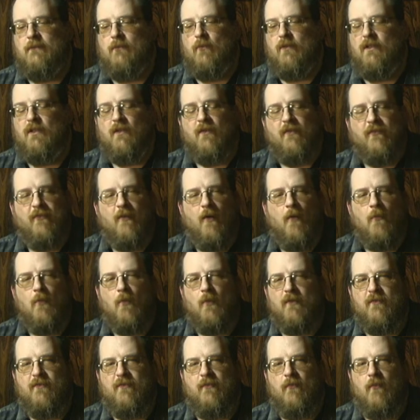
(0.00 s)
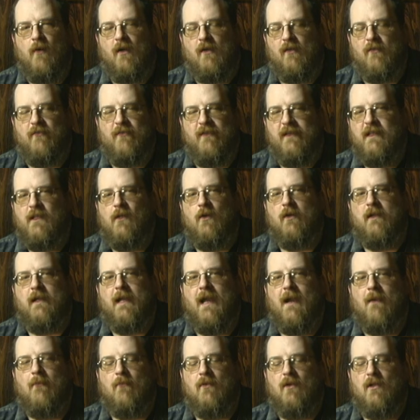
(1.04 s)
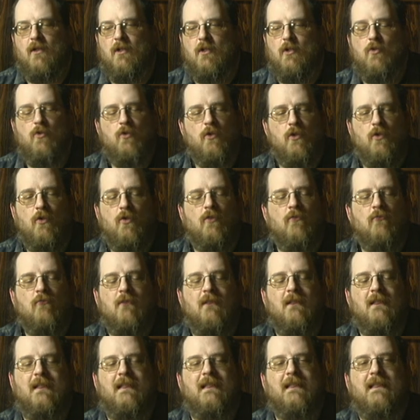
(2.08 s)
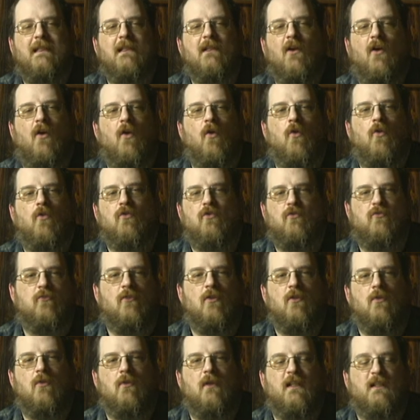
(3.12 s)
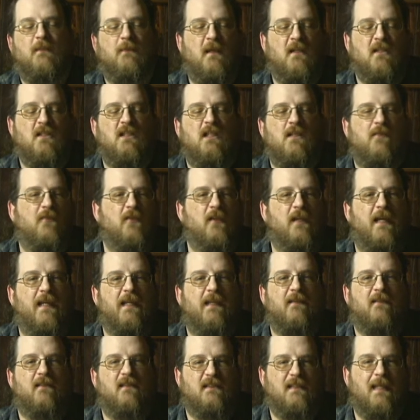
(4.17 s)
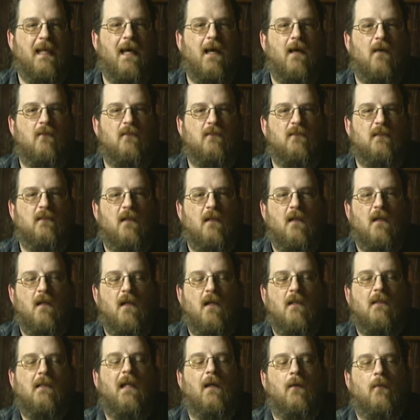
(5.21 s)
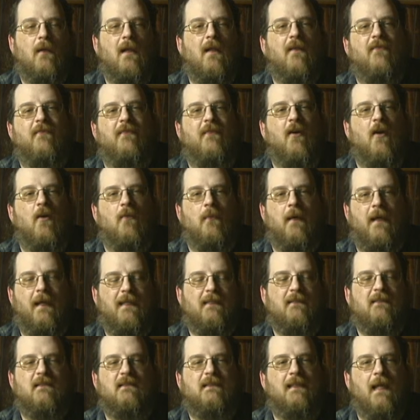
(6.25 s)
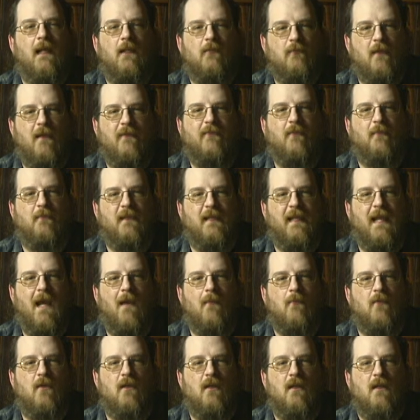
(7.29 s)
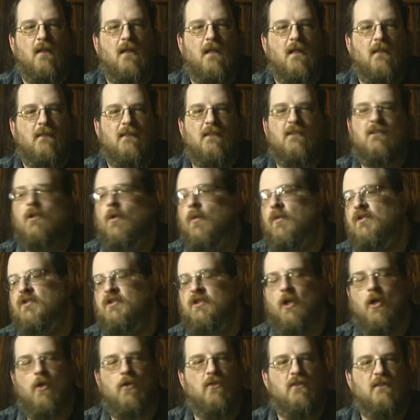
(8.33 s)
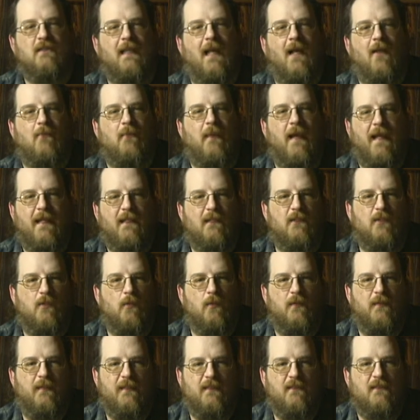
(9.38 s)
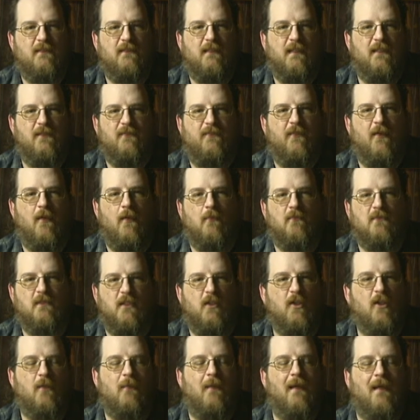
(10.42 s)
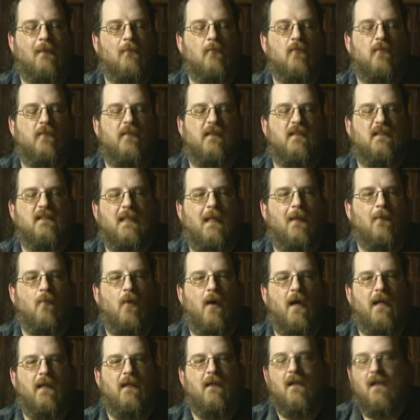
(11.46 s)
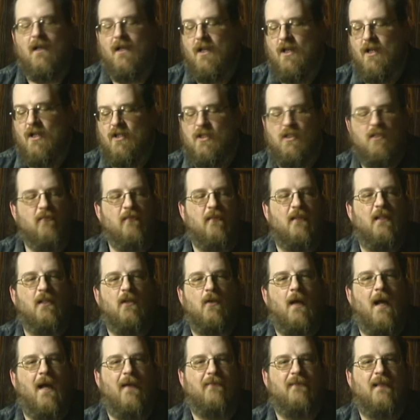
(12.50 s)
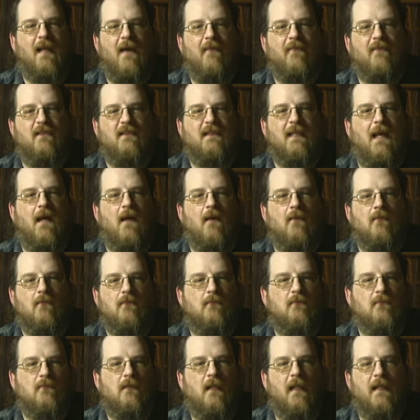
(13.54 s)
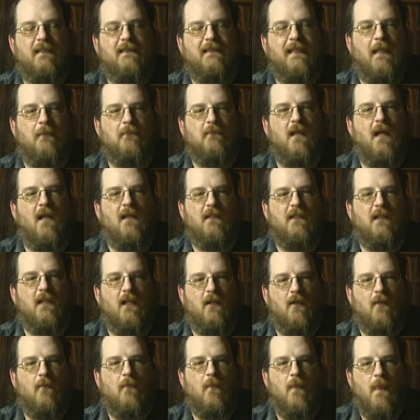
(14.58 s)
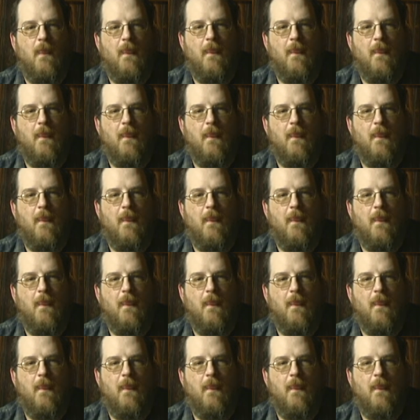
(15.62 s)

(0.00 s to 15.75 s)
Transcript: When you're filming with like a video camera, you don't really need a whole crew, especially if you're getting the sound. Like when I film, I get the sound right from the camera. There's no external sound man doing these films, and you can make a movie the same way. You really don't have to have the sound like taped on, you know,